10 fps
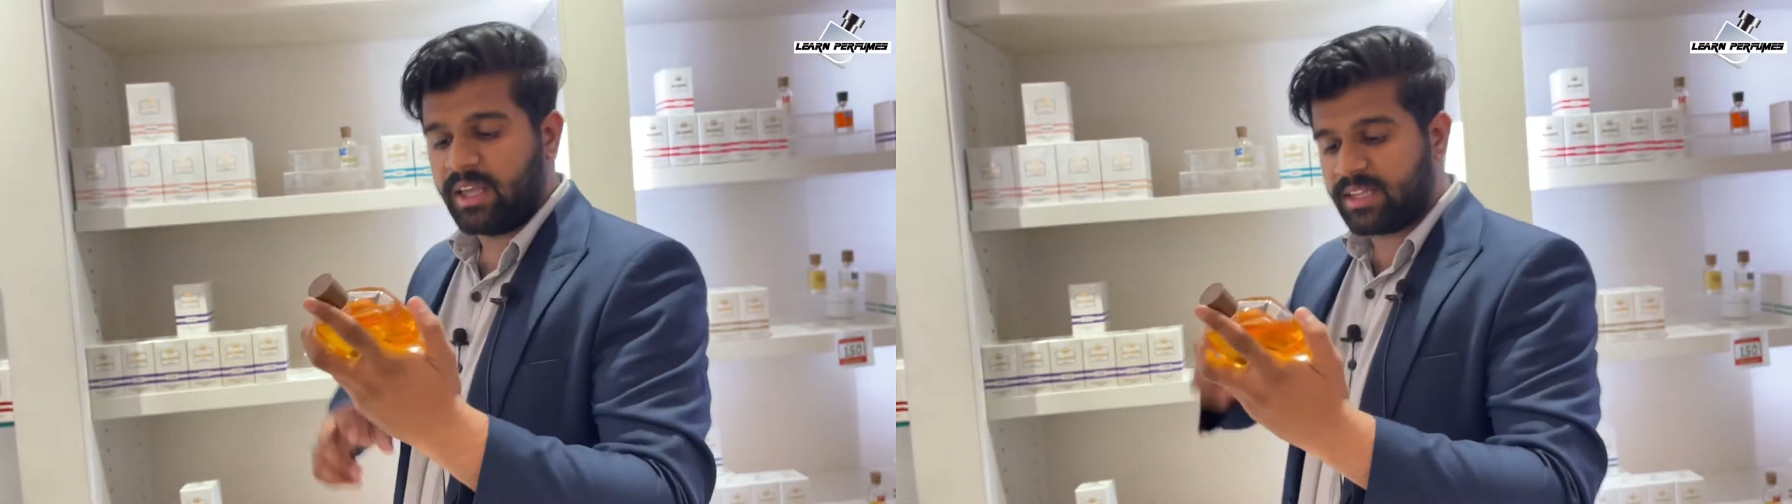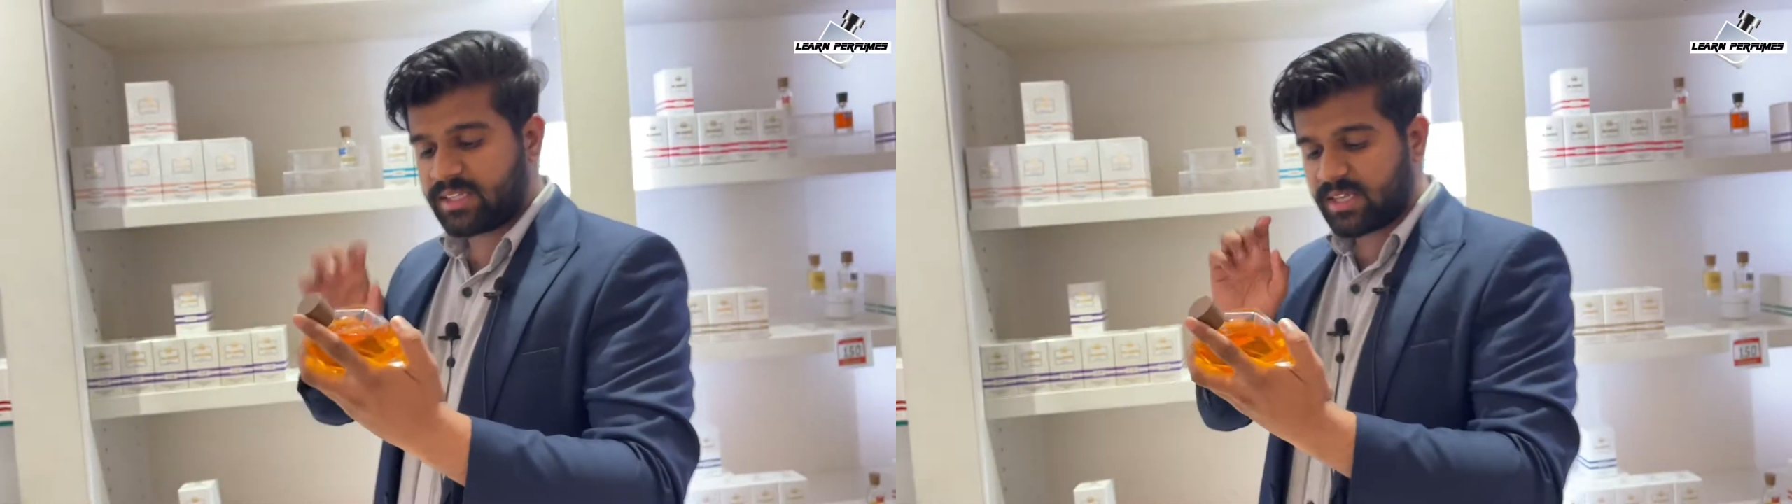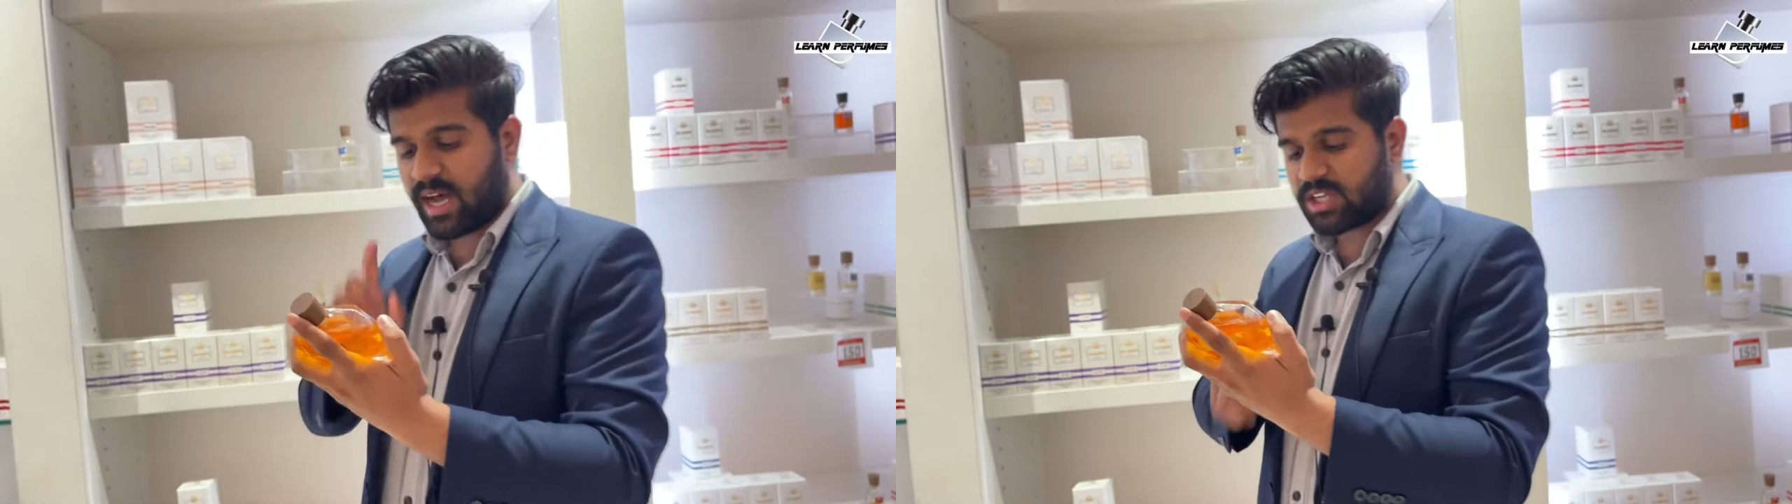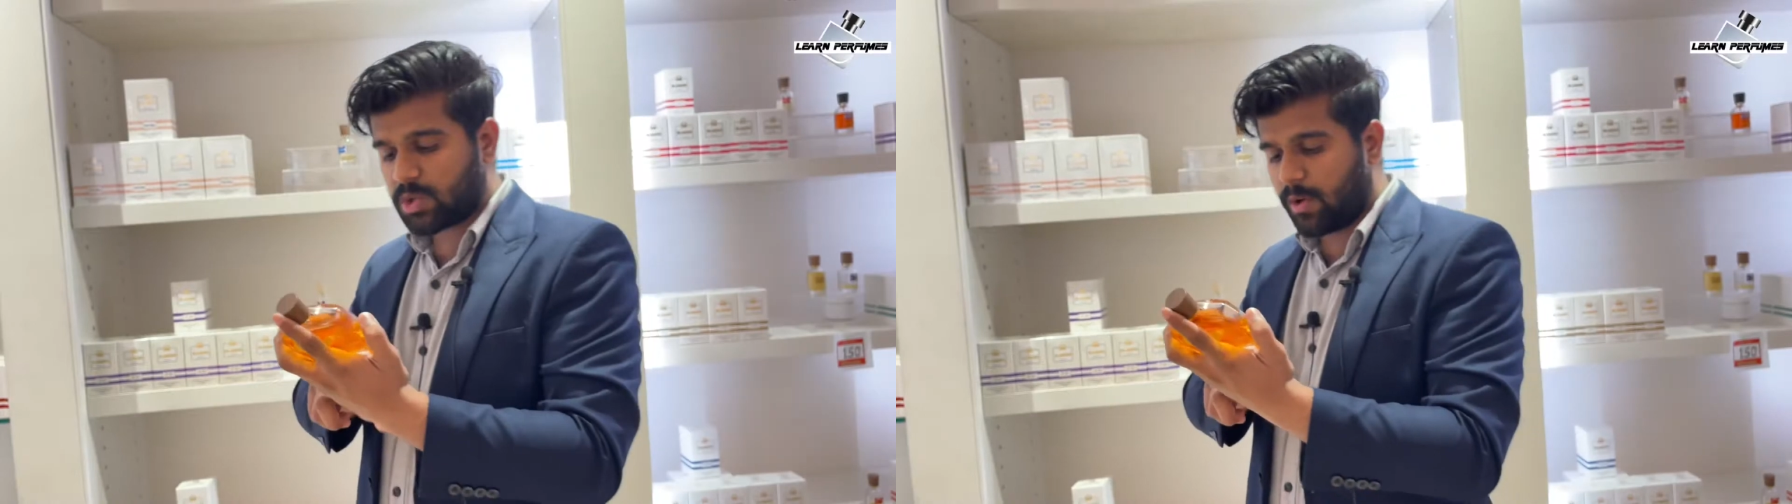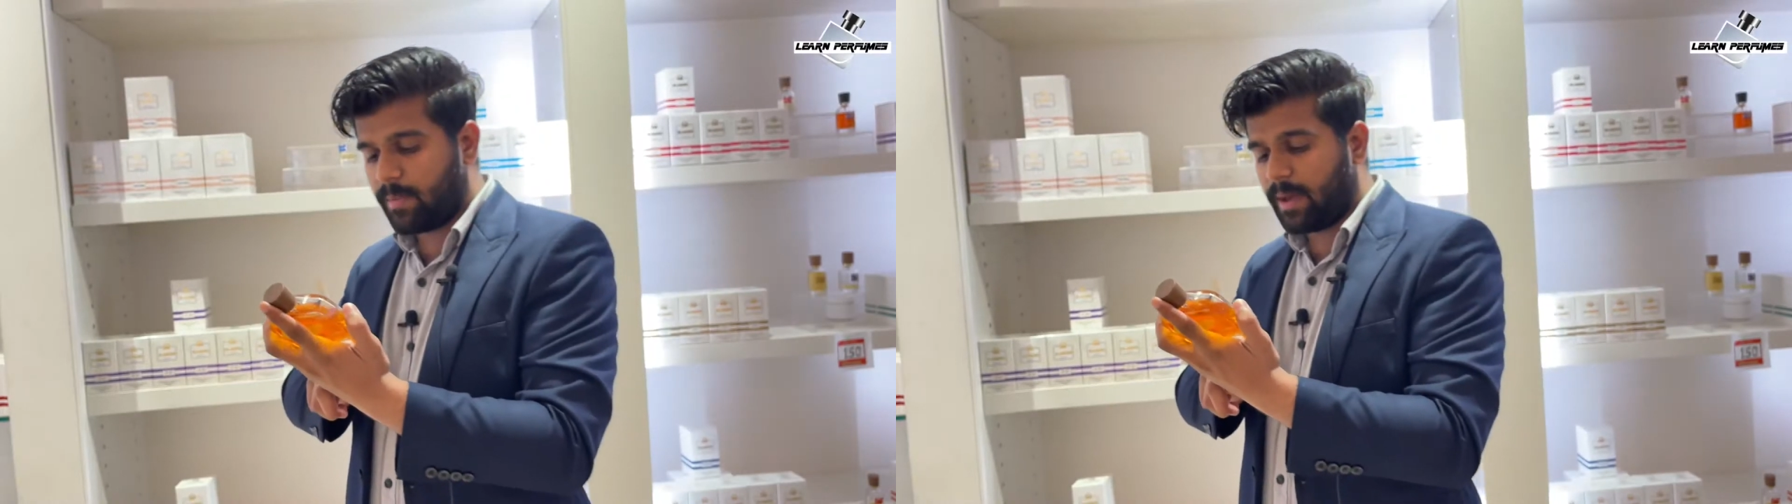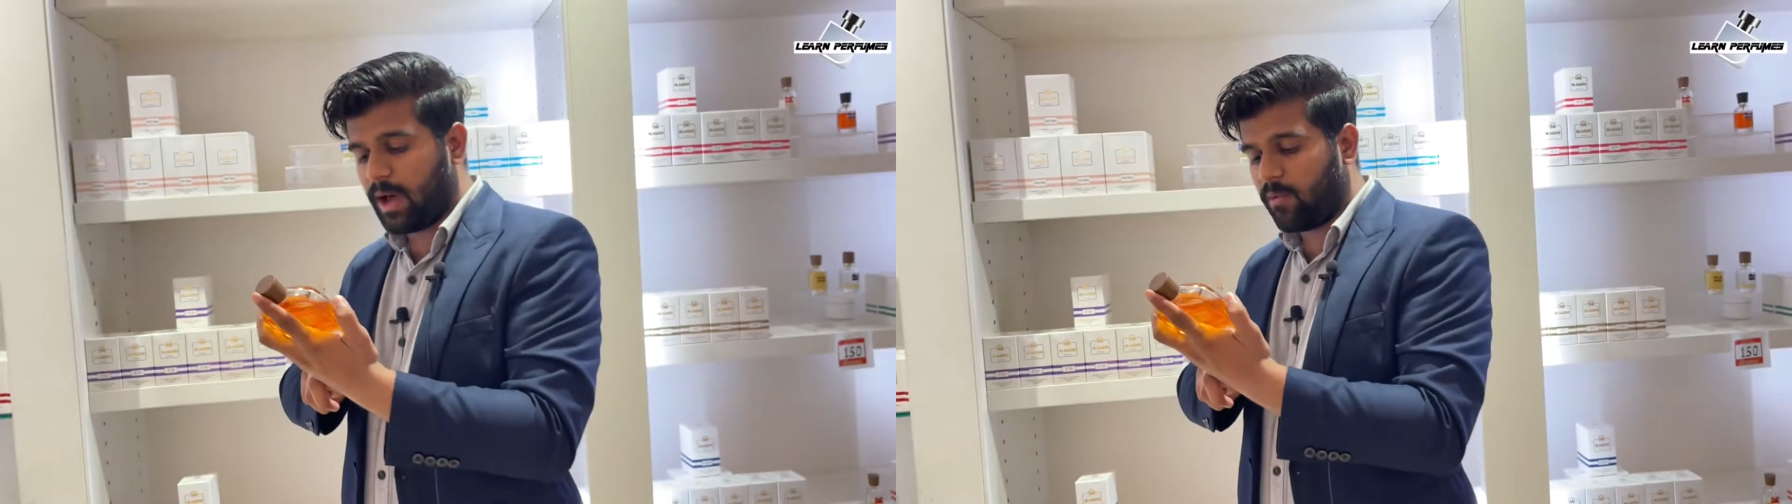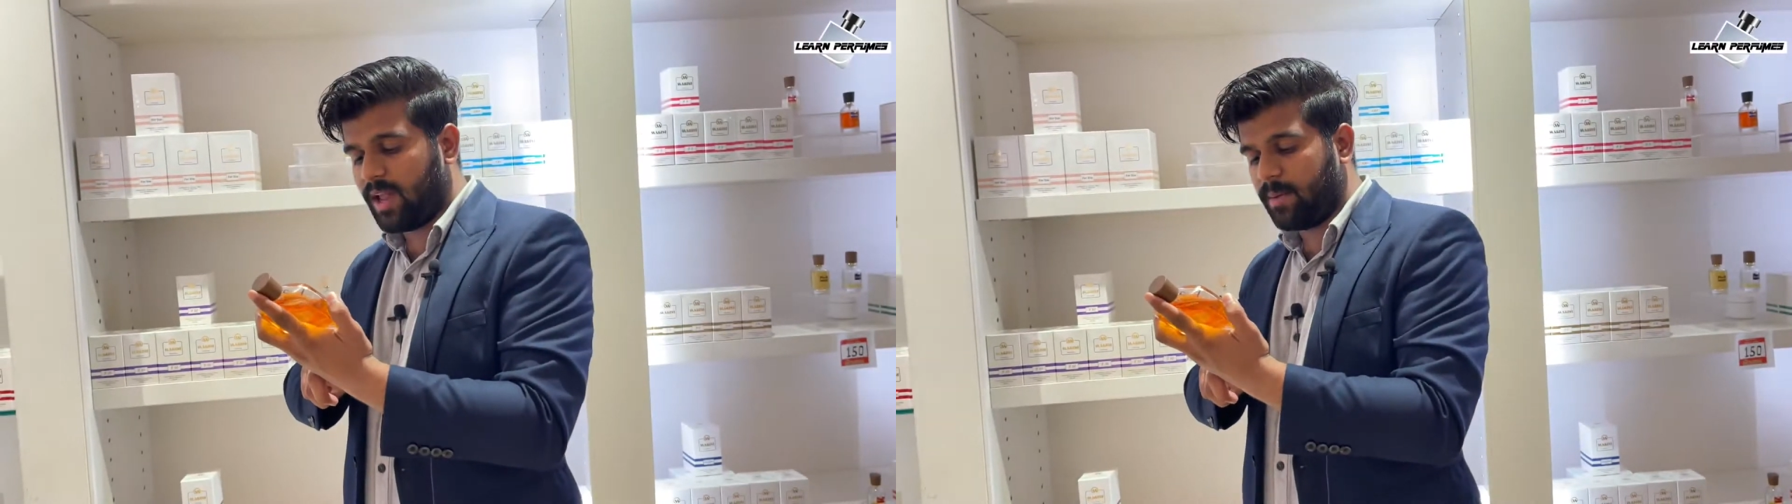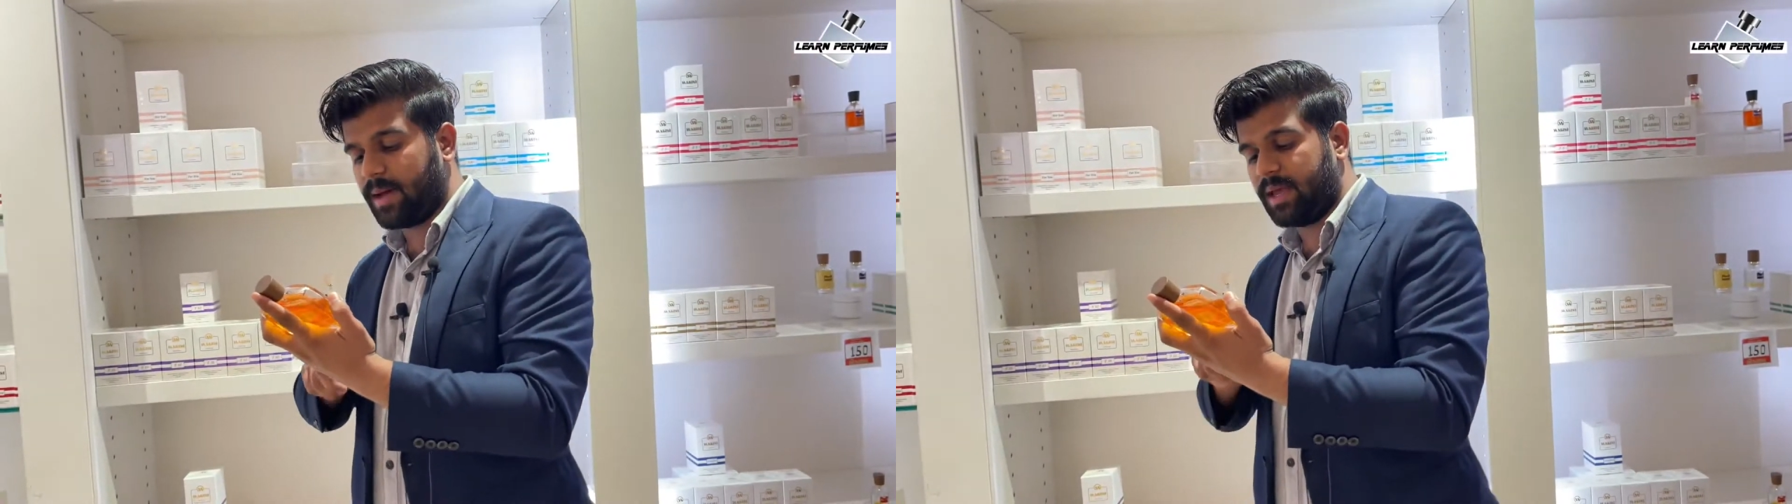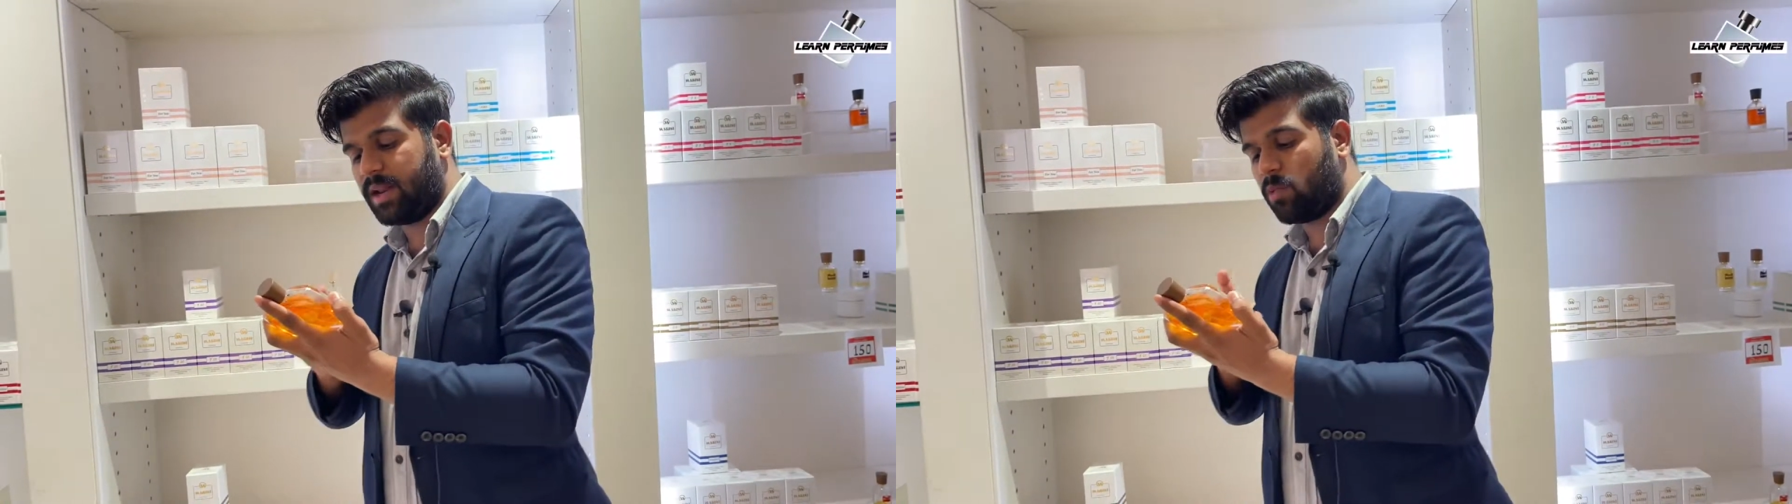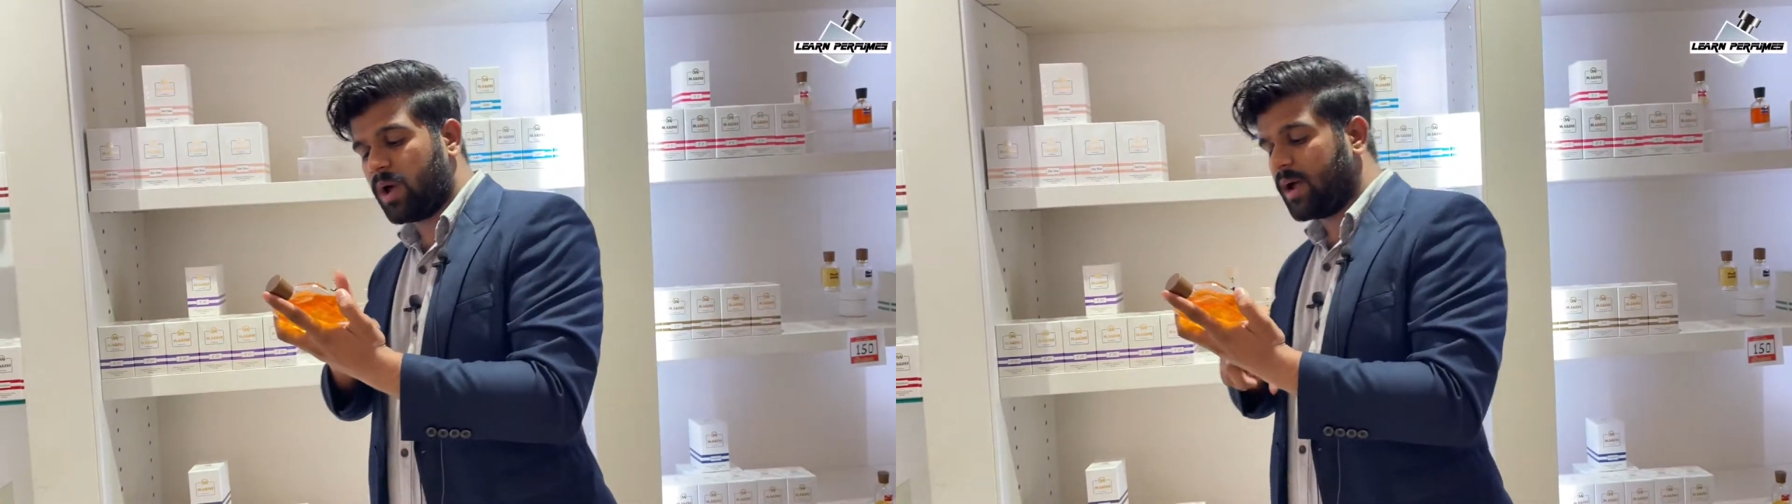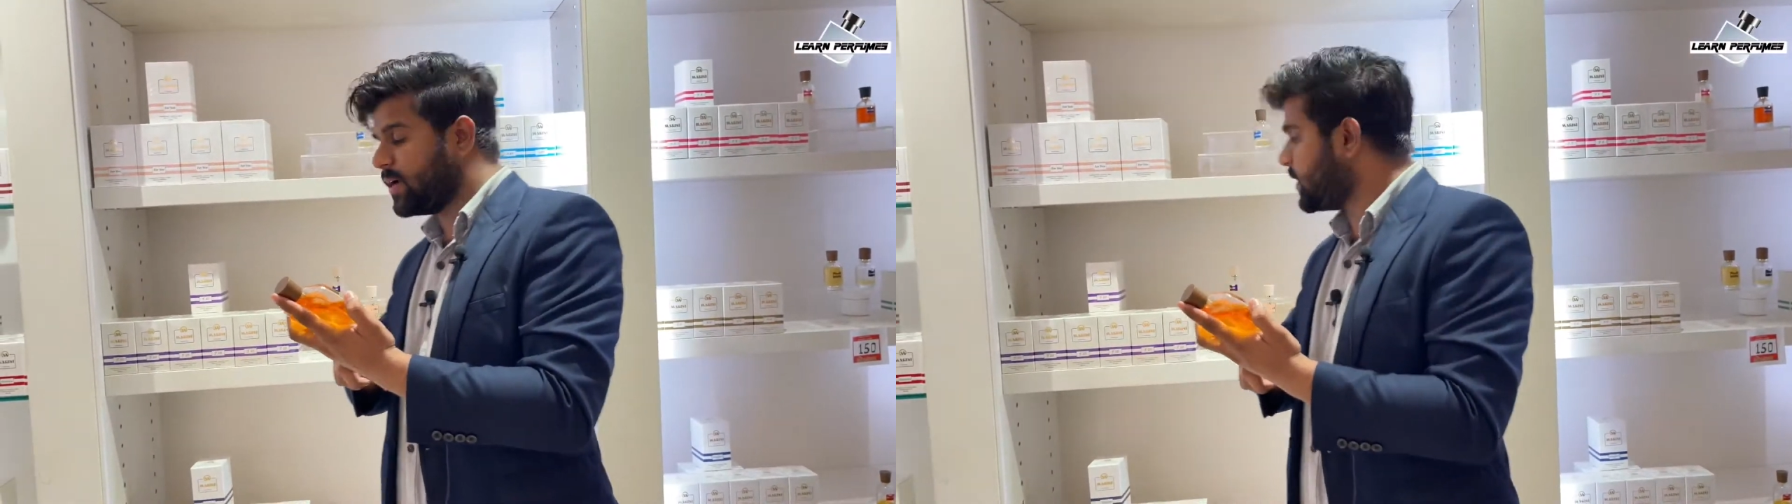This is also available in 100